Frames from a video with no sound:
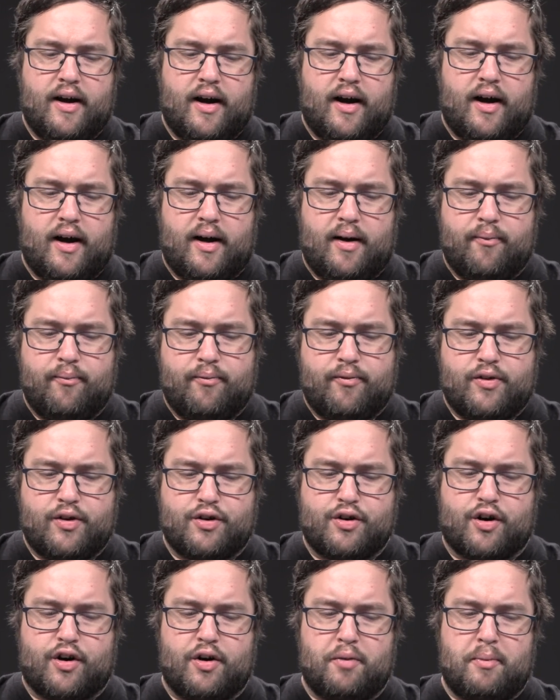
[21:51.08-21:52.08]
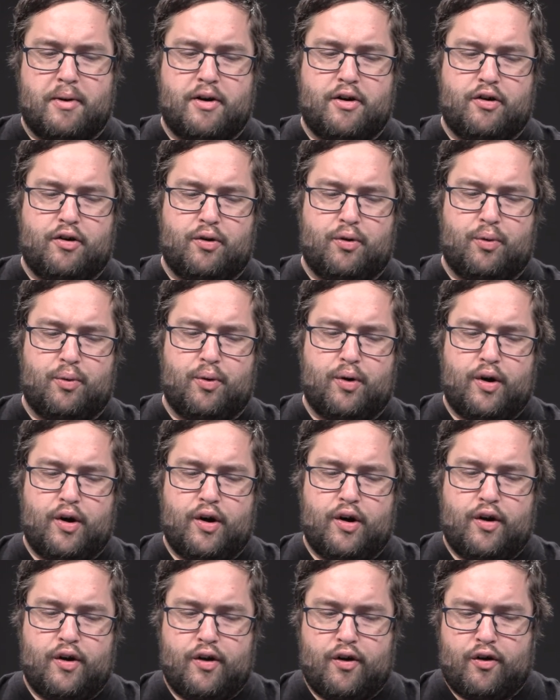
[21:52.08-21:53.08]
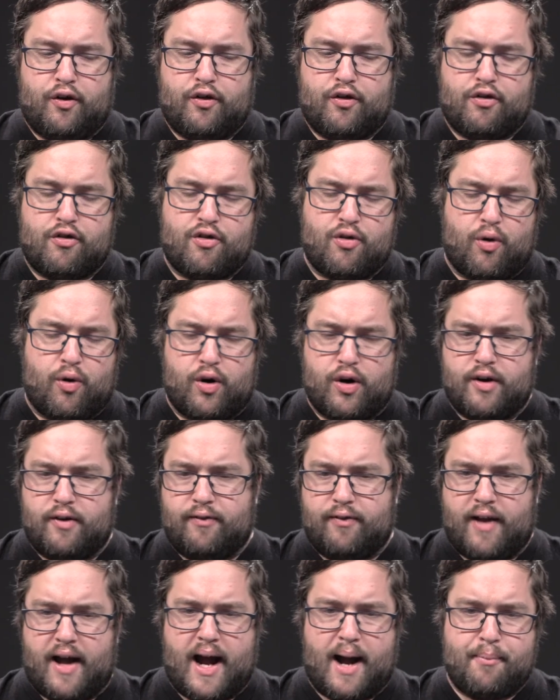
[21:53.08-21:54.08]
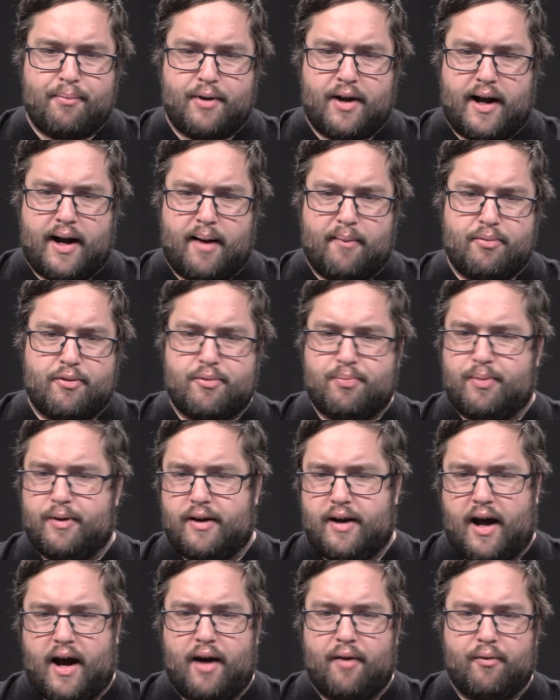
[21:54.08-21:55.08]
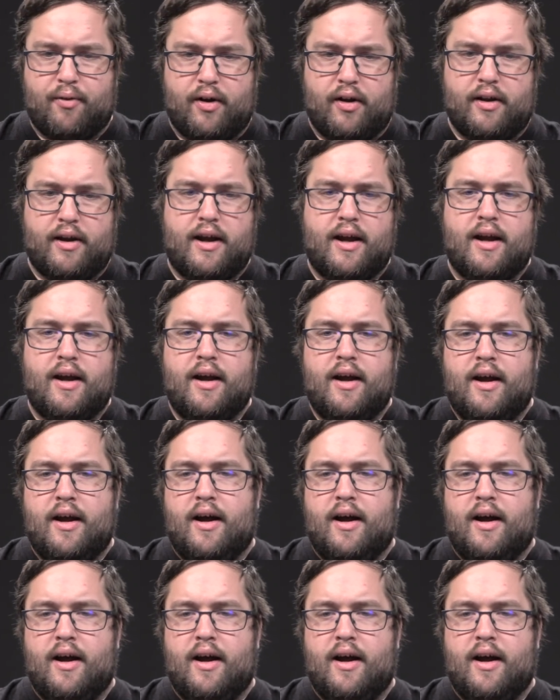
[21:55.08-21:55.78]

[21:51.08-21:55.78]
to turn them into sort of laptops, but not really.